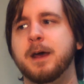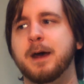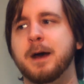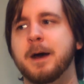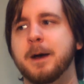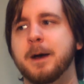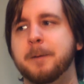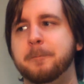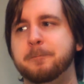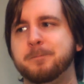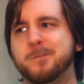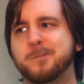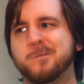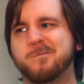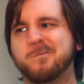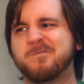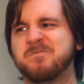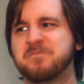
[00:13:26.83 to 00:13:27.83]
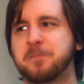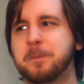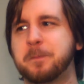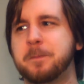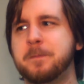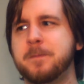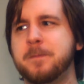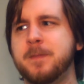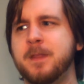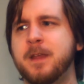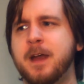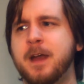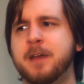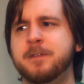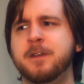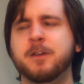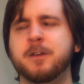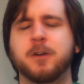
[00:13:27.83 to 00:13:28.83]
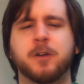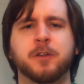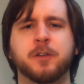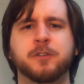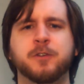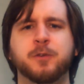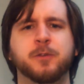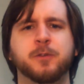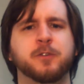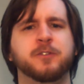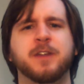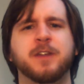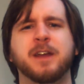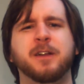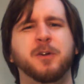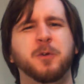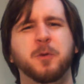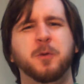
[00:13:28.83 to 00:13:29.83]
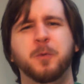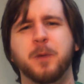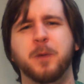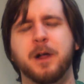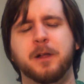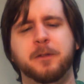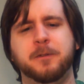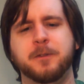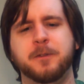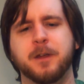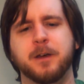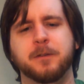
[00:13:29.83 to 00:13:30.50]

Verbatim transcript: Um, I think also there's not a whole wealth